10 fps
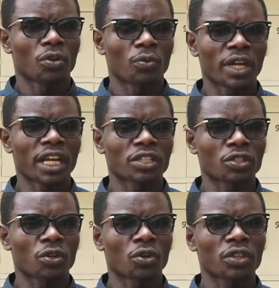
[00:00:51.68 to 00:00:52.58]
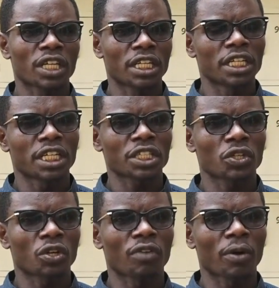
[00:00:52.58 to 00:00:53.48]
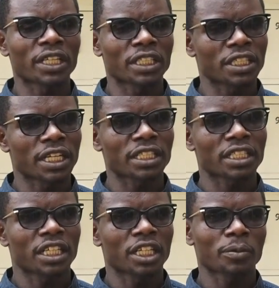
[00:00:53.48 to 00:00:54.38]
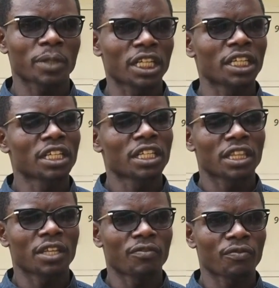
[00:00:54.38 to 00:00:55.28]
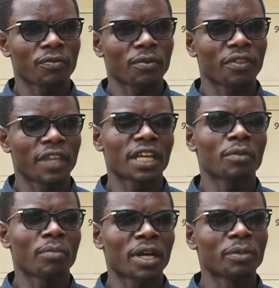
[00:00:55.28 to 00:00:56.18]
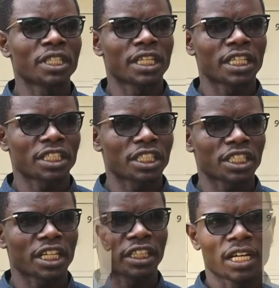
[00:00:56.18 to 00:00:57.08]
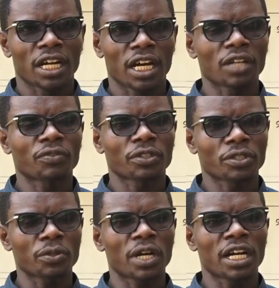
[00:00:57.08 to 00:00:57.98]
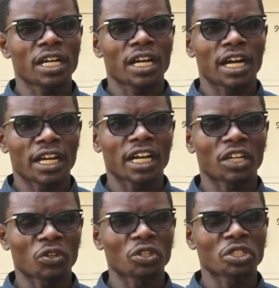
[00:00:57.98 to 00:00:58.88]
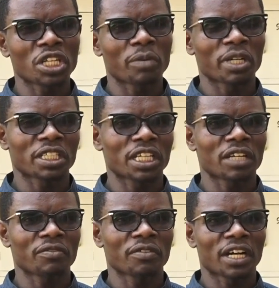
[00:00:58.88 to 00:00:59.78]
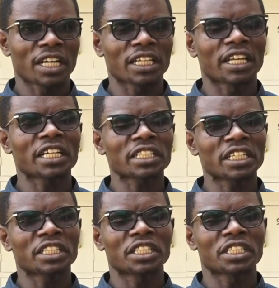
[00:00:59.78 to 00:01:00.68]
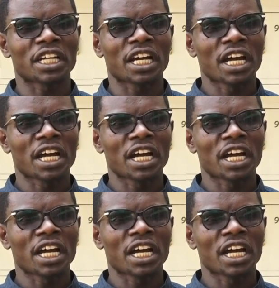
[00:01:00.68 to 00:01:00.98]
when I saw the dedication of our teachers, especially the then my business teacher, and for sure, I can consider myself as an excellent teacher,